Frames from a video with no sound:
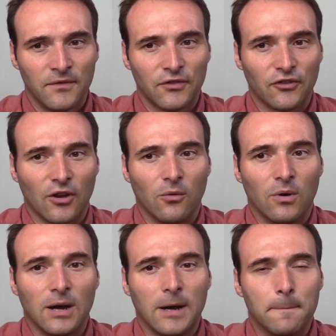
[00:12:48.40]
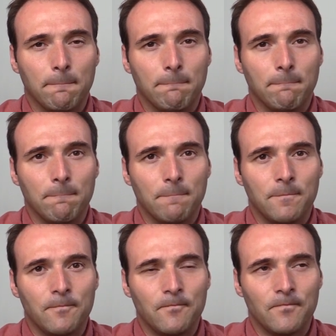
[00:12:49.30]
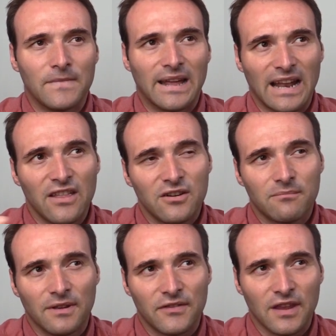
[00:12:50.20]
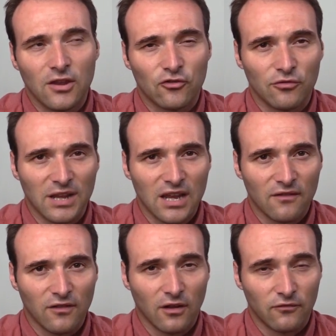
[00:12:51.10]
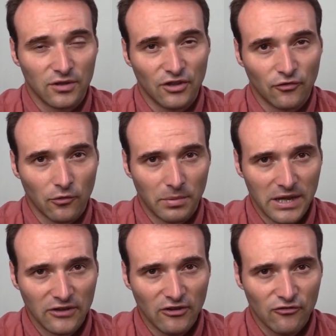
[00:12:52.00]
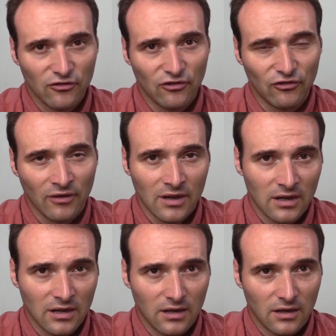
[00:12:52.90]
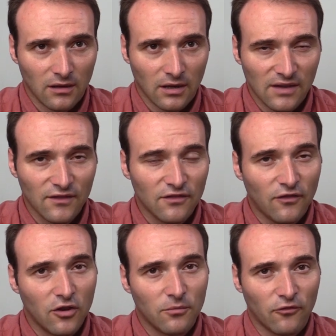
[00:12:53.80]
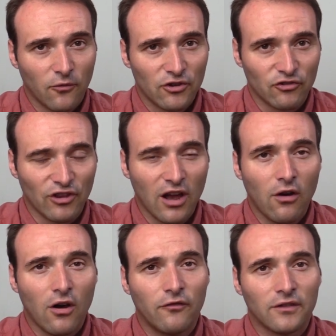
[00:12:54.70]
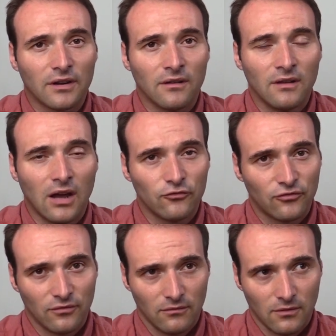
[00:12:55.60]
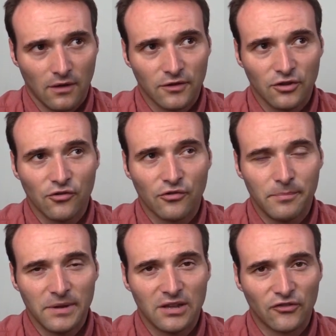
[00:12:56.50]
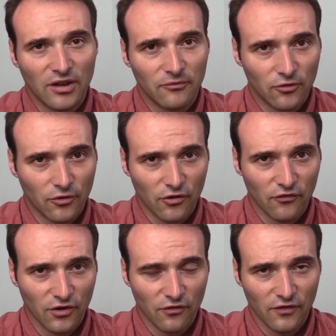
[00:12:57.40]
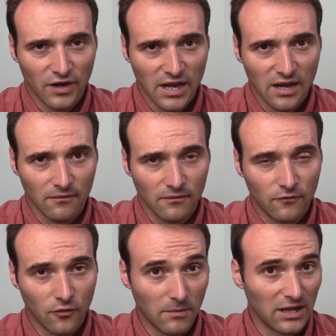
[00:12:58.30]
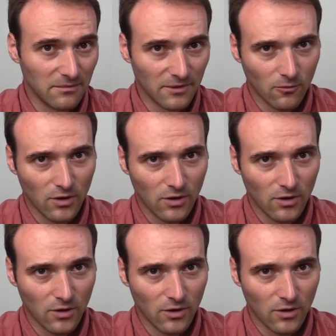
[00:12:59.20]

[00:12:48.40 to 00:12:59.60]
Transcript: So um, another thing you should be careful of with these role-playing sessions is, uh, given the volume of questions, how often, how often do you repeat the same story over and over again for multiple